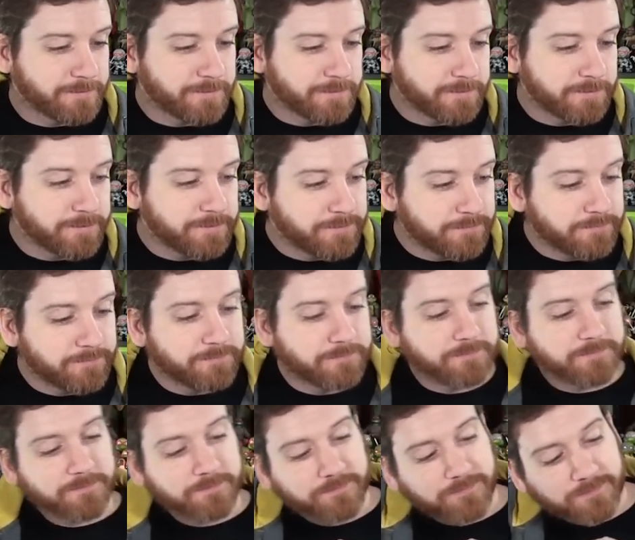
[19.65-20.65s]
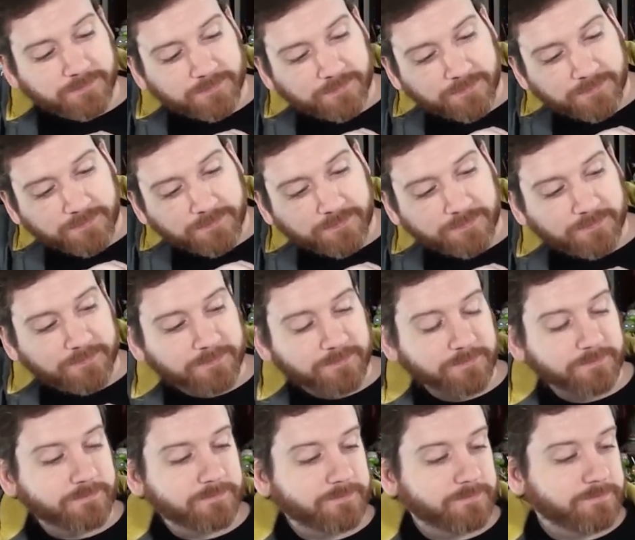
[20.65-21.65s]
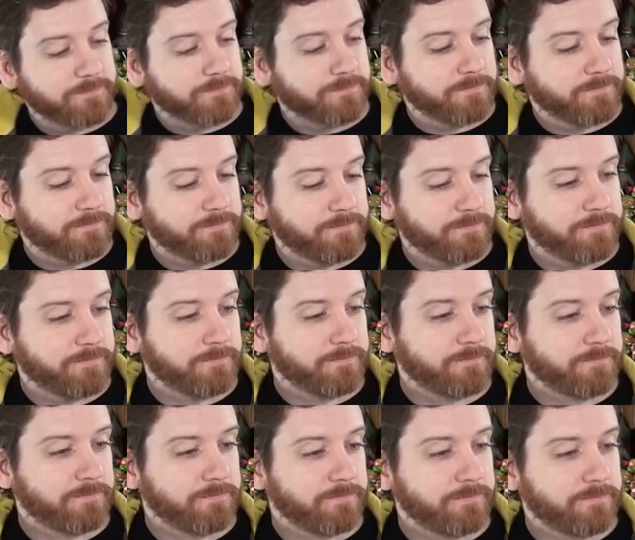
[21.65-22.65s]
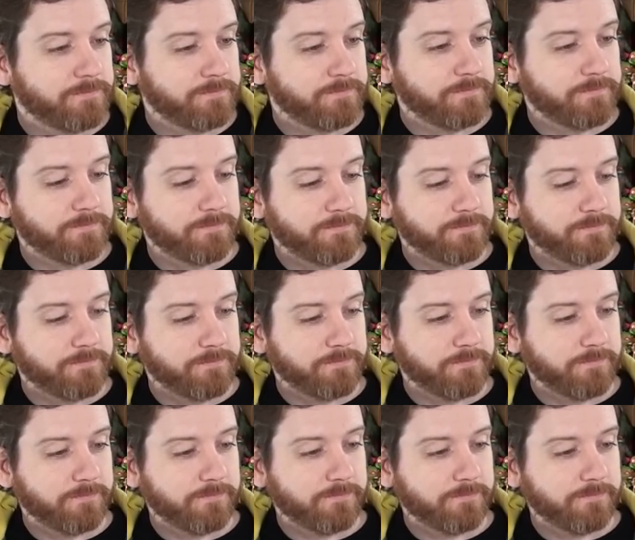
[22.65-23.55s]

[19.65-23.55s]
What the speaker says: The person shown says nothing.